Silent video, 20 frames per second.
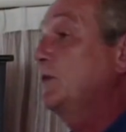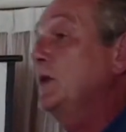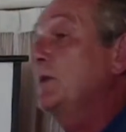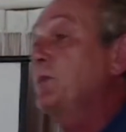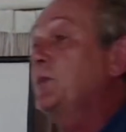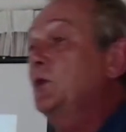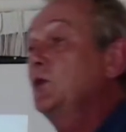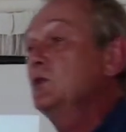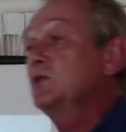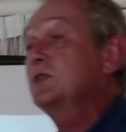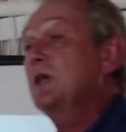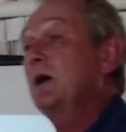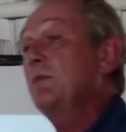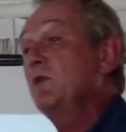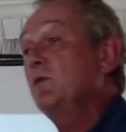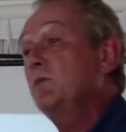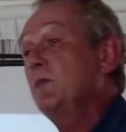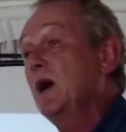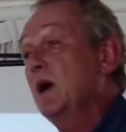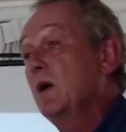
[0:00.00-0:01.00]
flip through
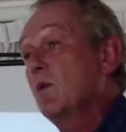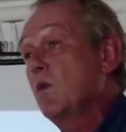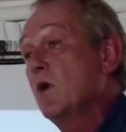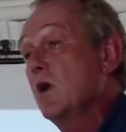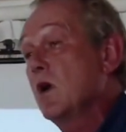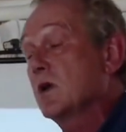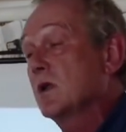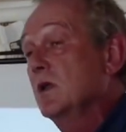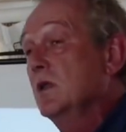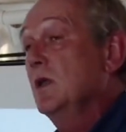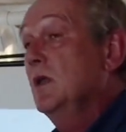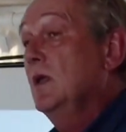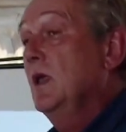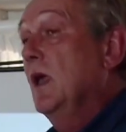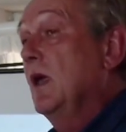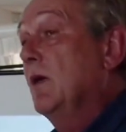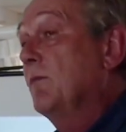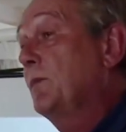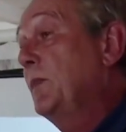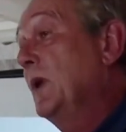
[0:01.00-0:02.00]
some of my work
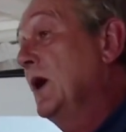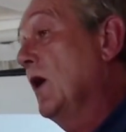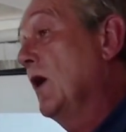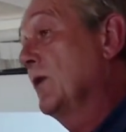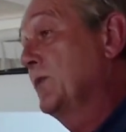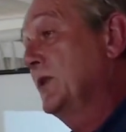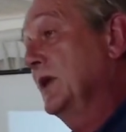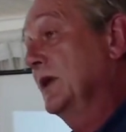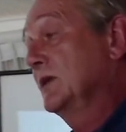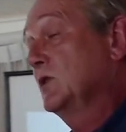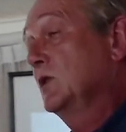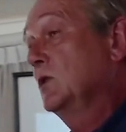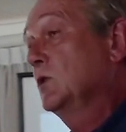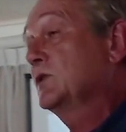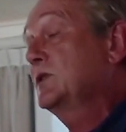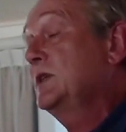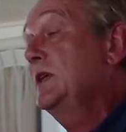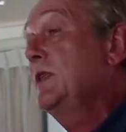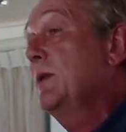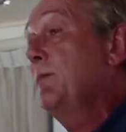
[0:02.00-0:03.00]
of things. And
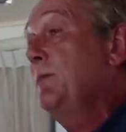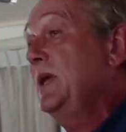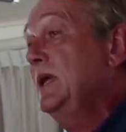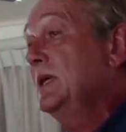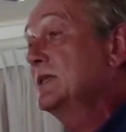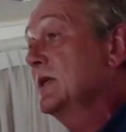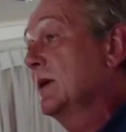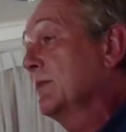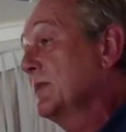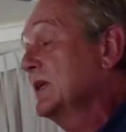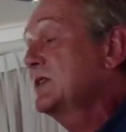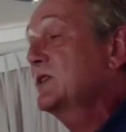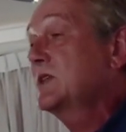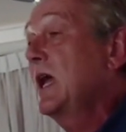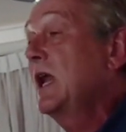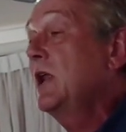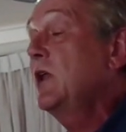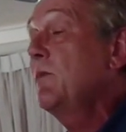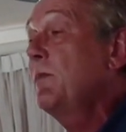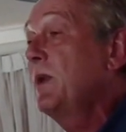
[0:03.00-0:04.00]
you'll see the bees. I'm going to
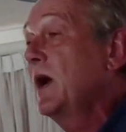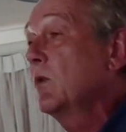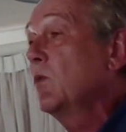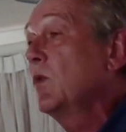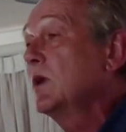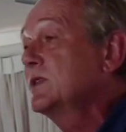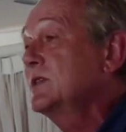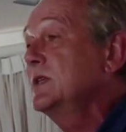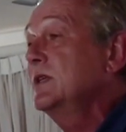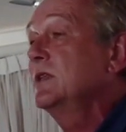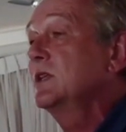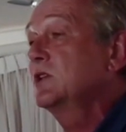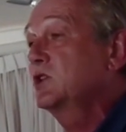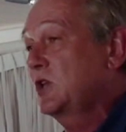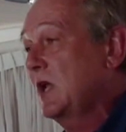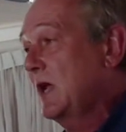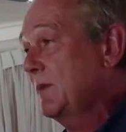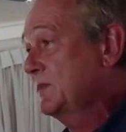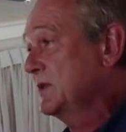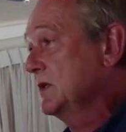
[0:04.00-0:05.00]
tell you about what's in the
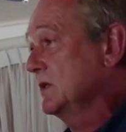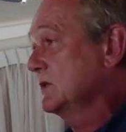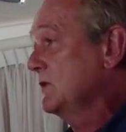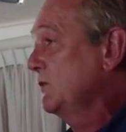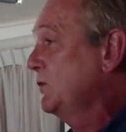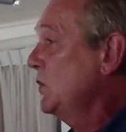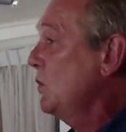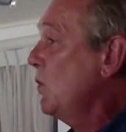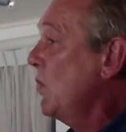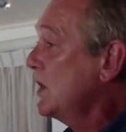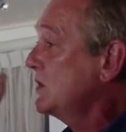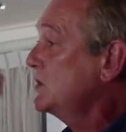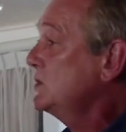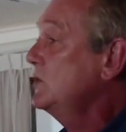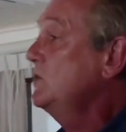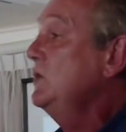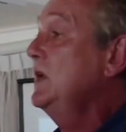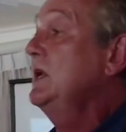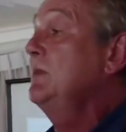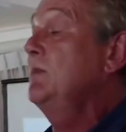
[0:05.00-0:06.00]
chapters. If you want
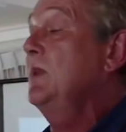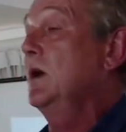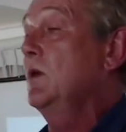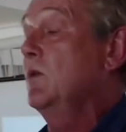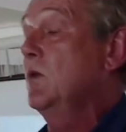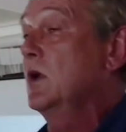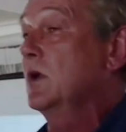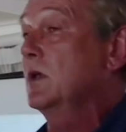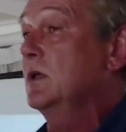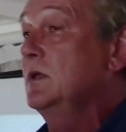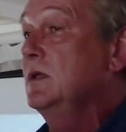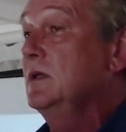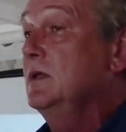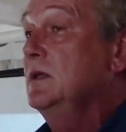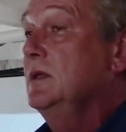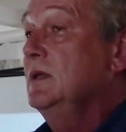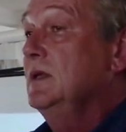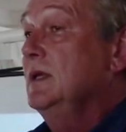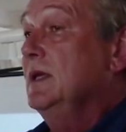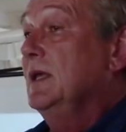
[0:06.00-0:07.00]
to read my work,
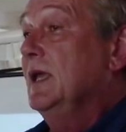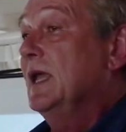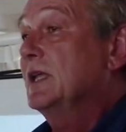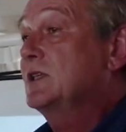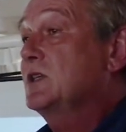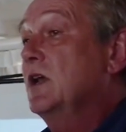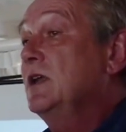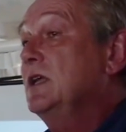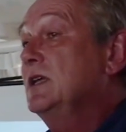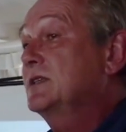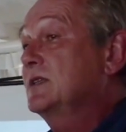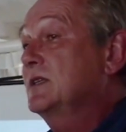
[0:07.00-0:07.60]
it's only